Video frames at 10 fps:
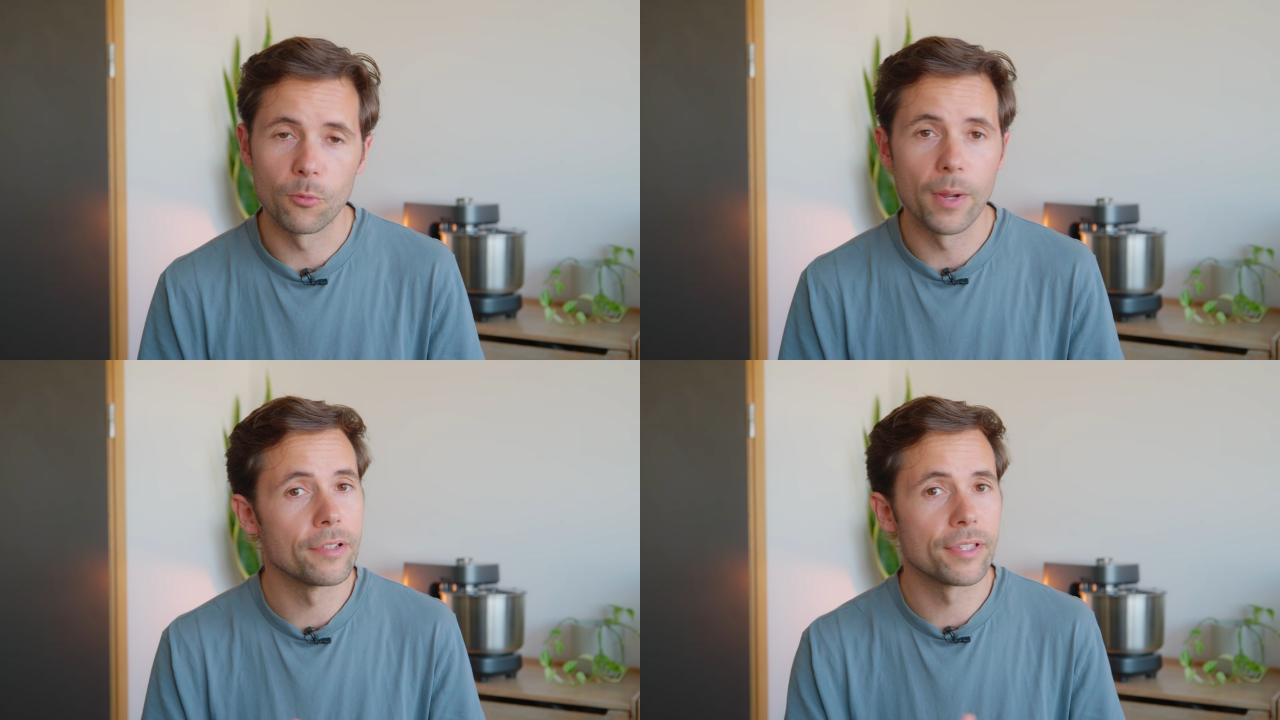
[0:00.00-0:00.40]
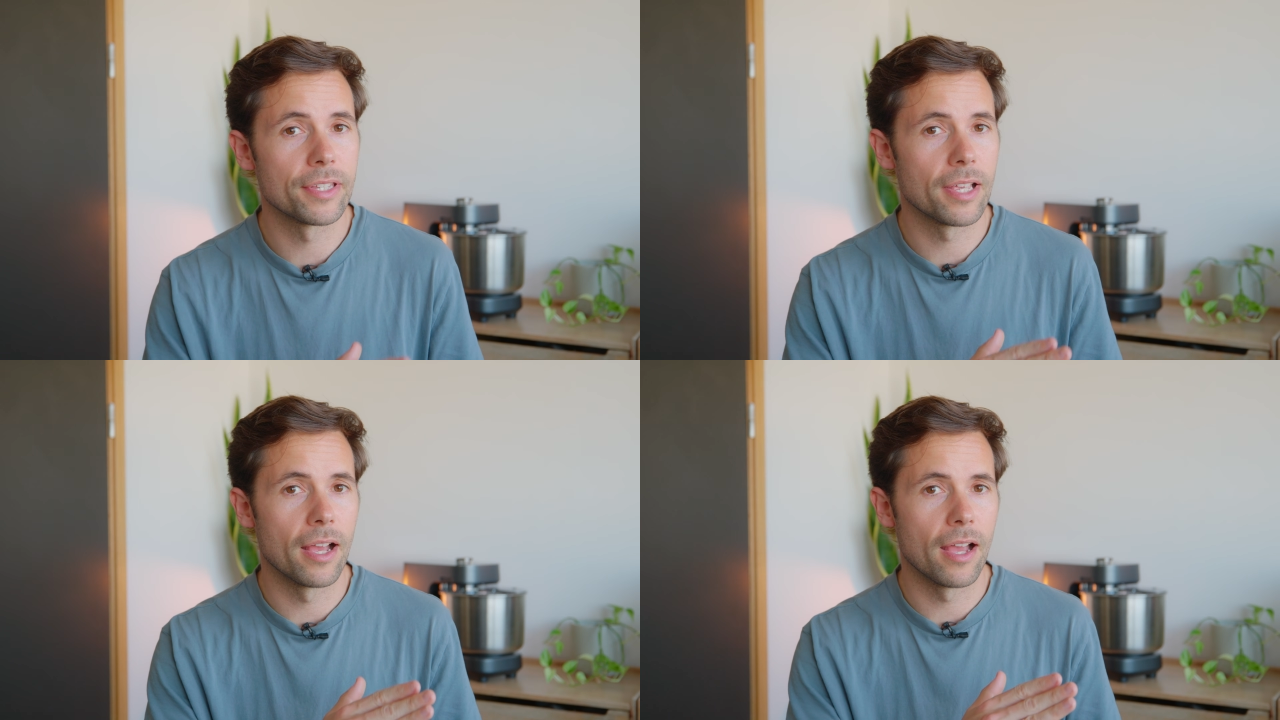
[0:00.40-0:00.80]

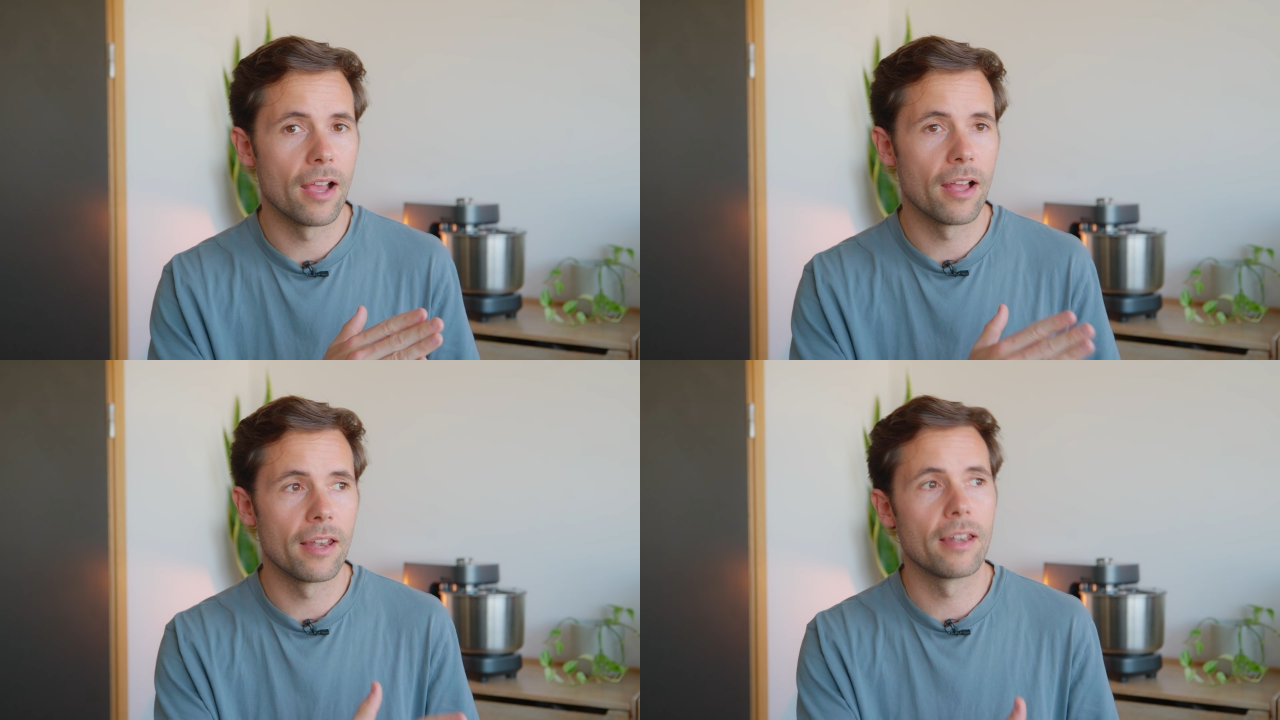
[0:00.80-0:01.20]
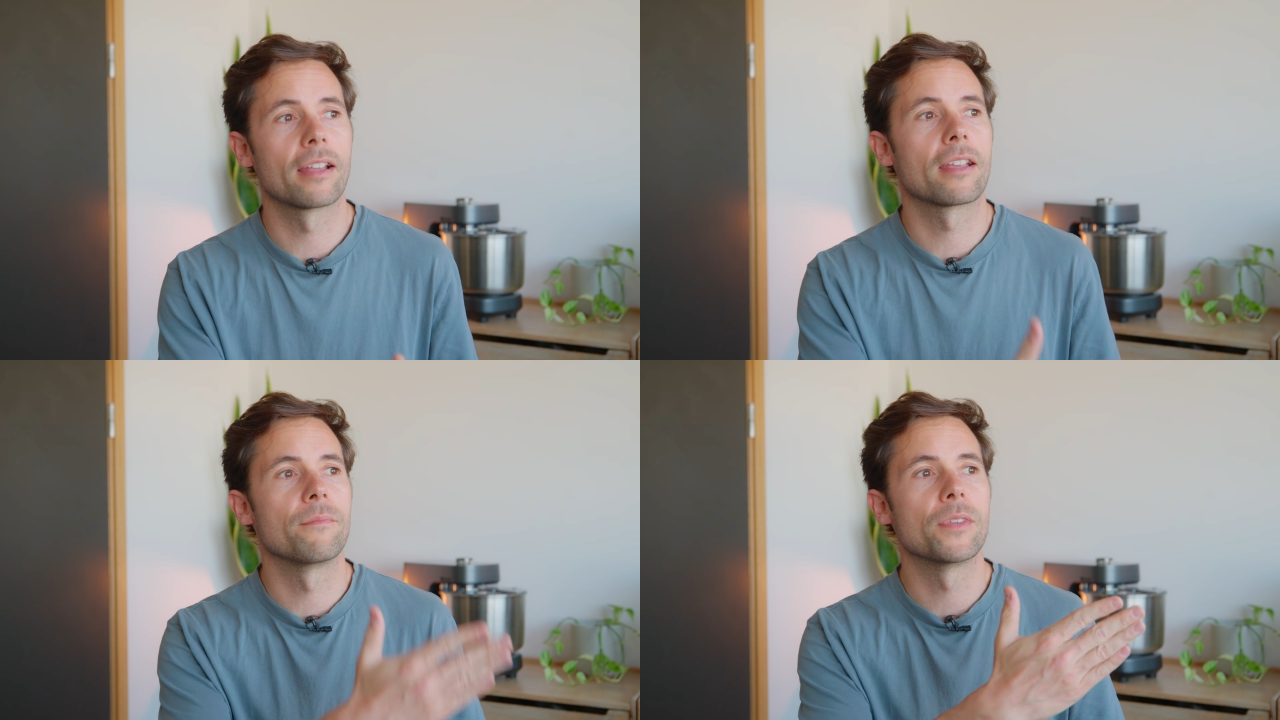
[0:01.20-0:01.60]
almost
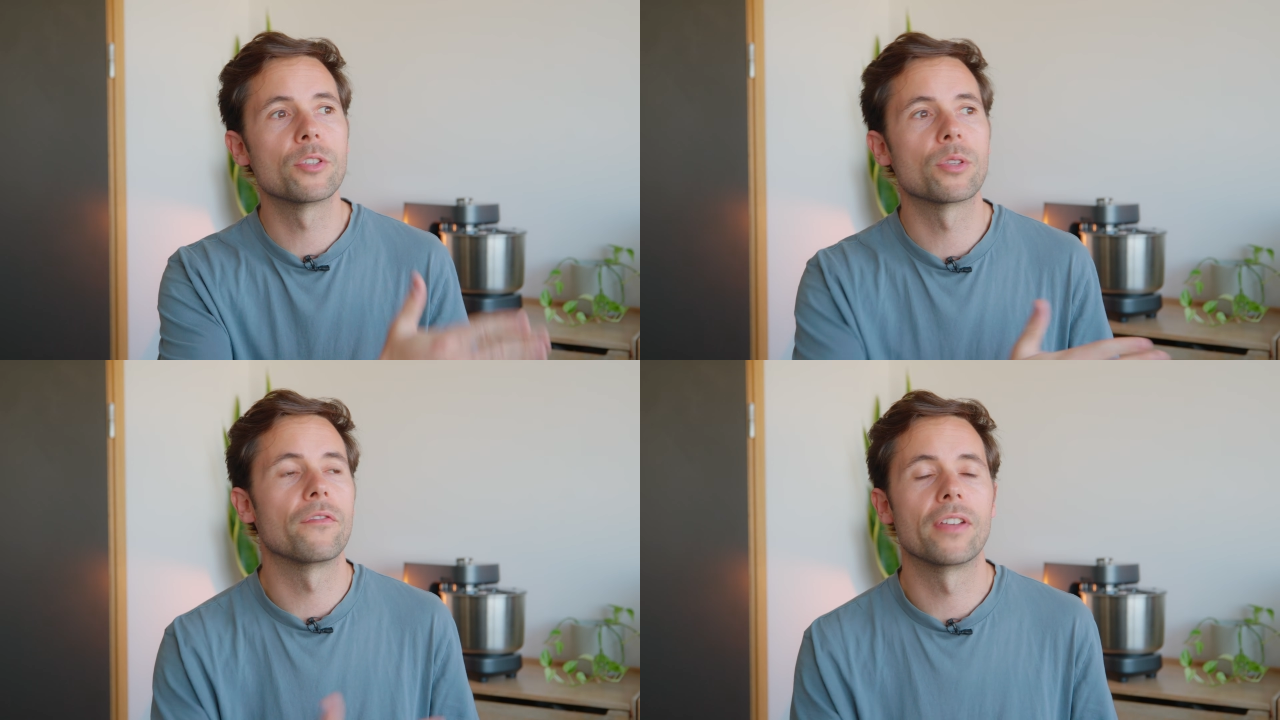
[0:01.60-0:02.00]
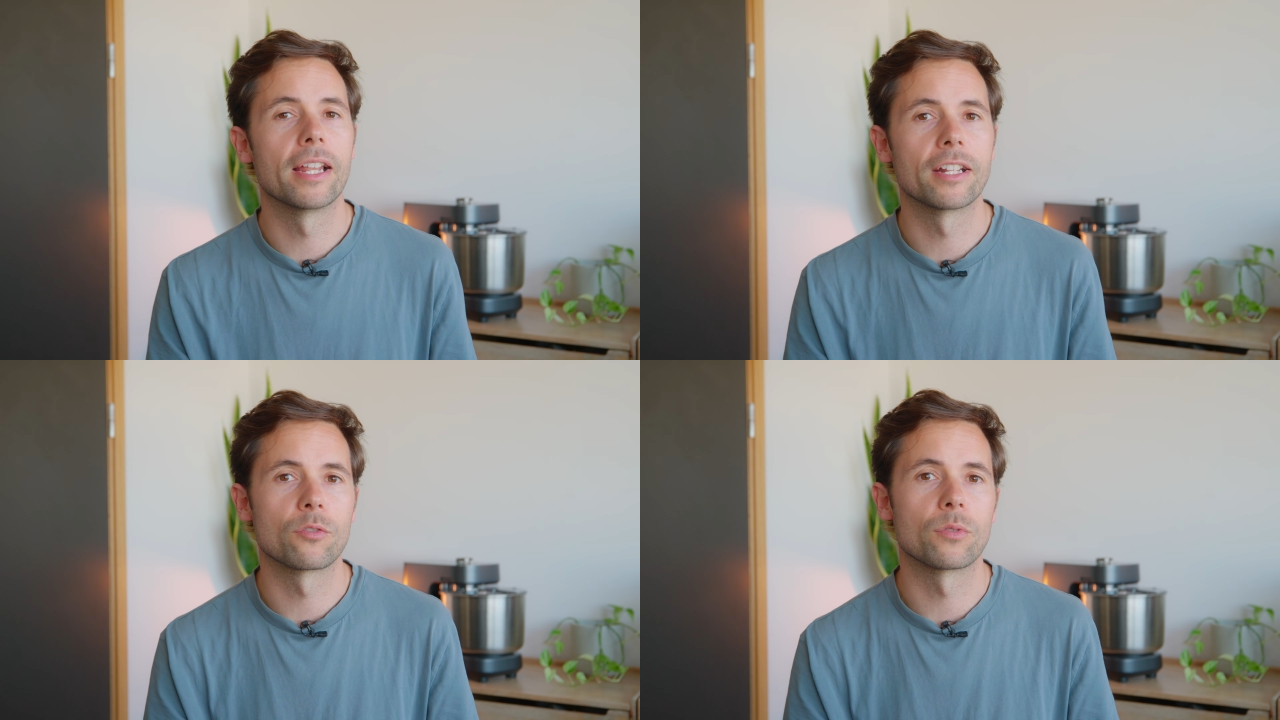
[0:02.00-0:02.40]
like I'm used to it
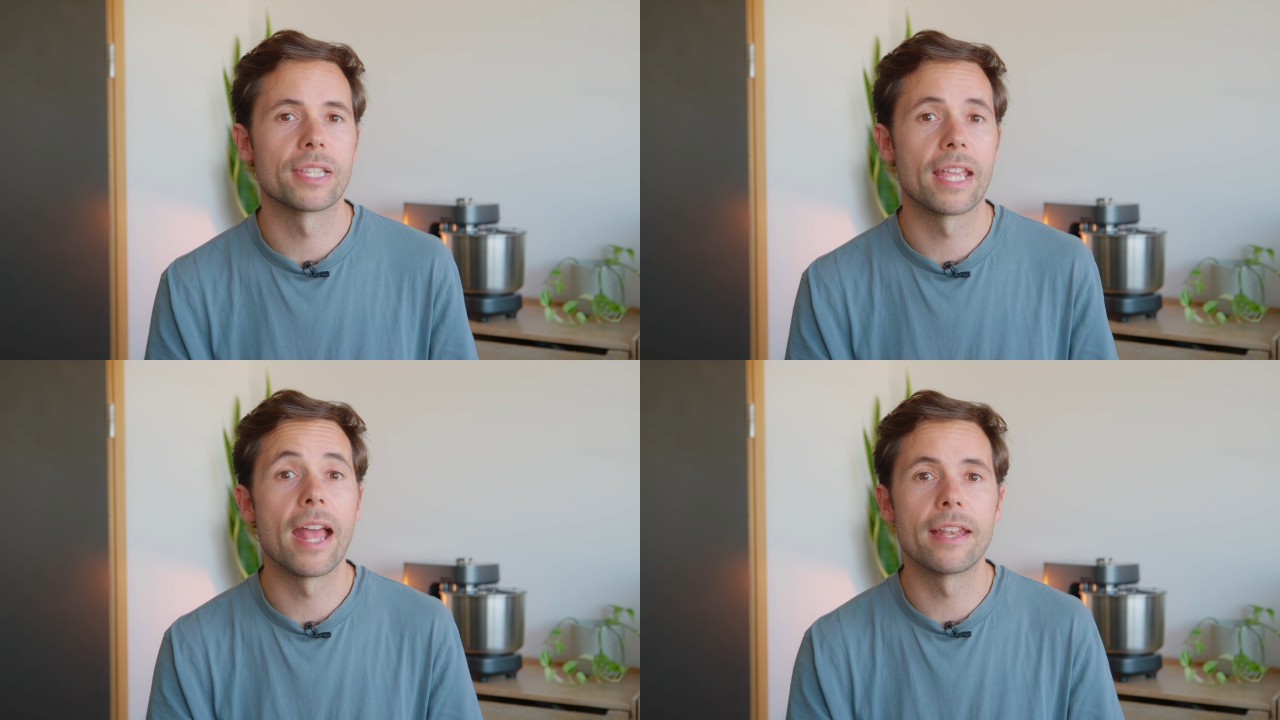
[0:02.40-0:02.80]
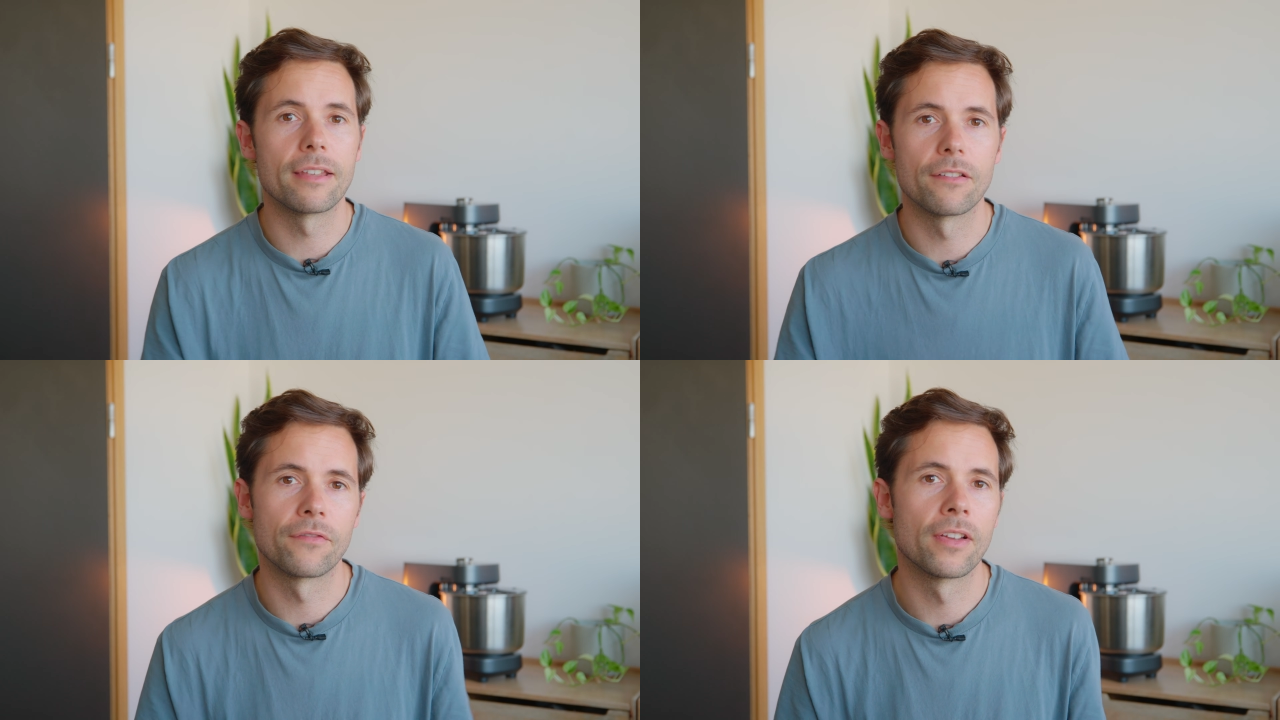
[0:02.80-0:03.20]
feeling towards the
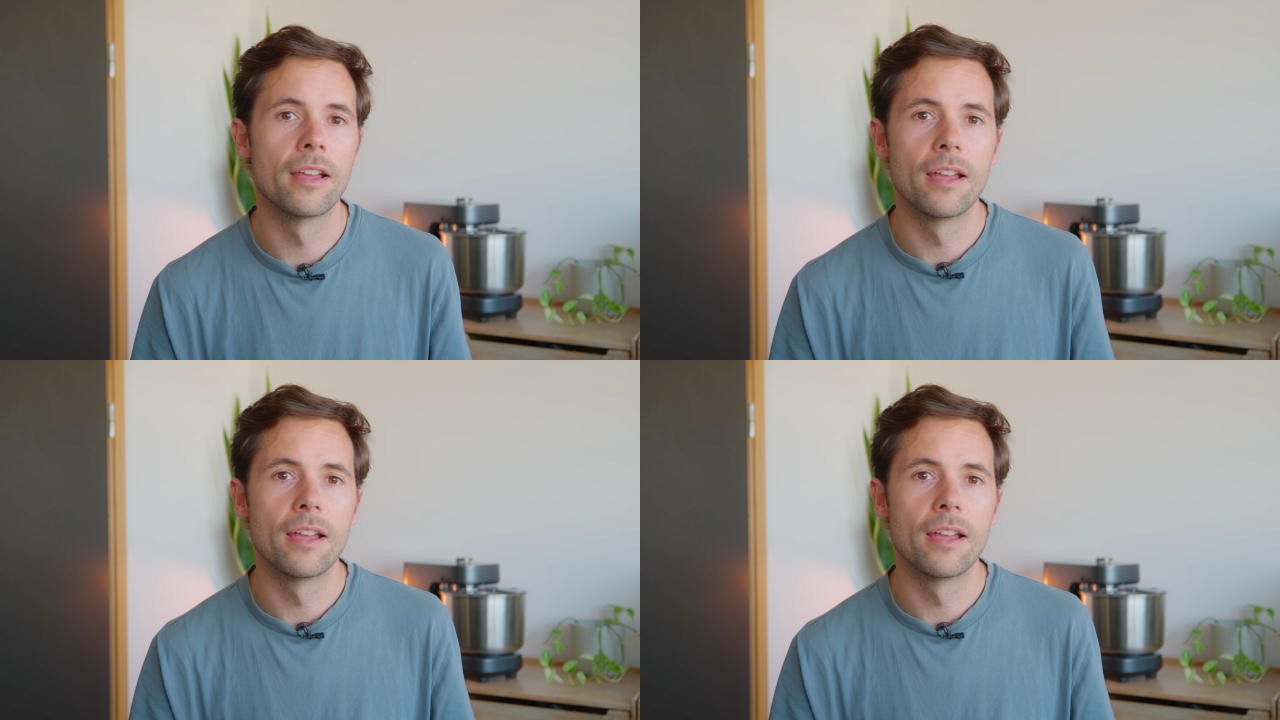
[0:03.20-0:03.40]
end of